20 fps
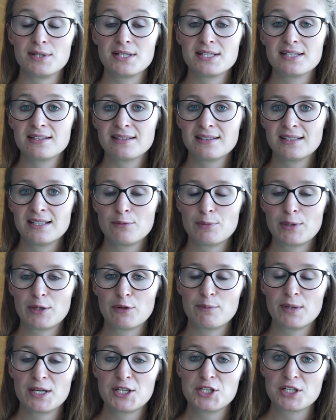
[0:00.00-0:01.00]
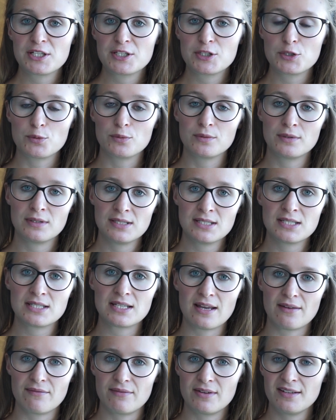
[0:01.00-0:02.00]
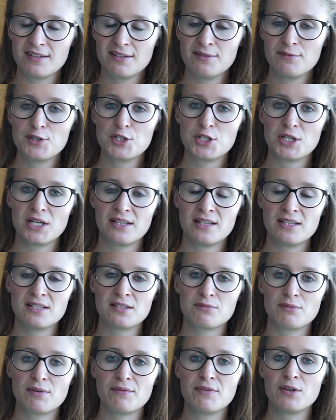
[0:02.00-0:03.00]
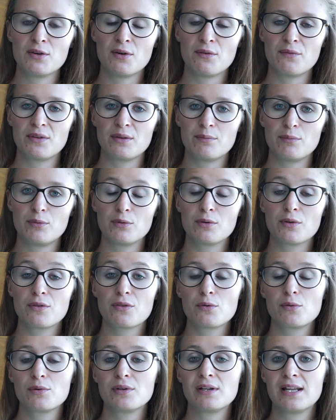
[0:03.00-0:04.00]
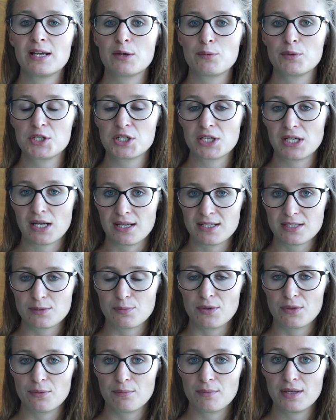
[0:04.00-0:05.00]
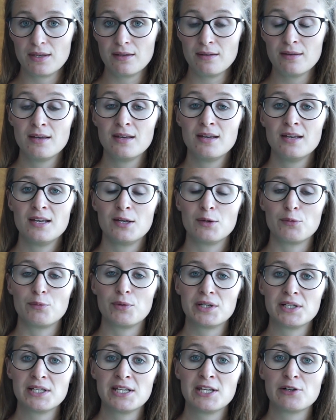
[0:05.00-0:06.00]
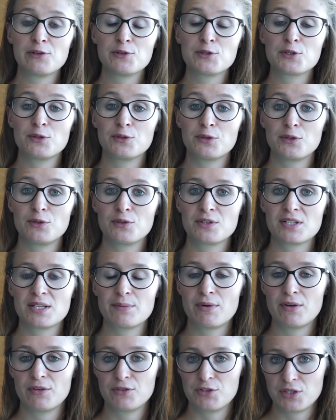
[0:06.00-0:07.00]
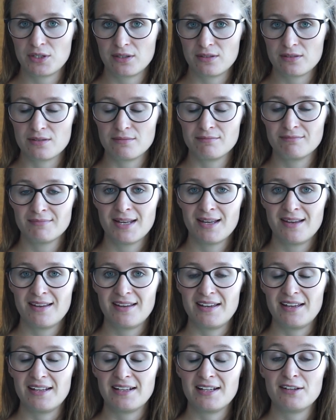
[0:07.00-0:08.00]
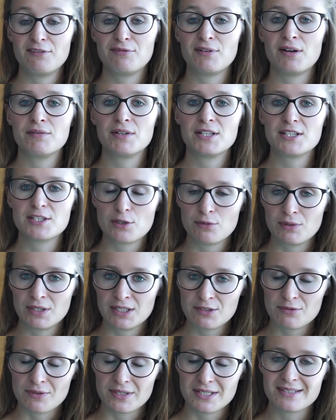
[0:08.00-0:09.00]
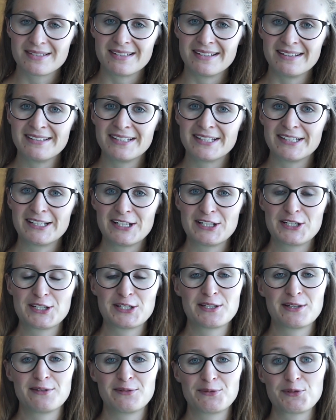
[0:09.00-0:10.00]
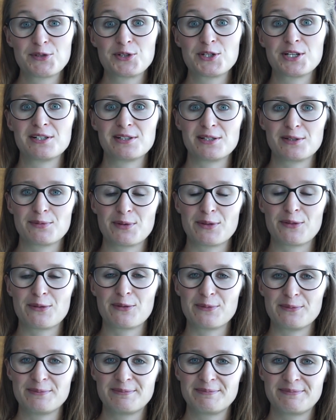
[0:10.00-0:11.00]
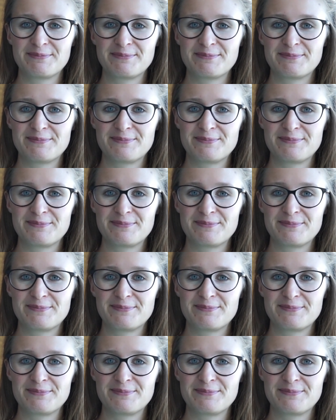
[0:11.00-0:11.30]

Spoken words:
Recently, one of my Czech students, Kevin, shared his review of the book Through the Language class with me, wherein he also talks about gender. And I found it so interesting that I just have to share it with you.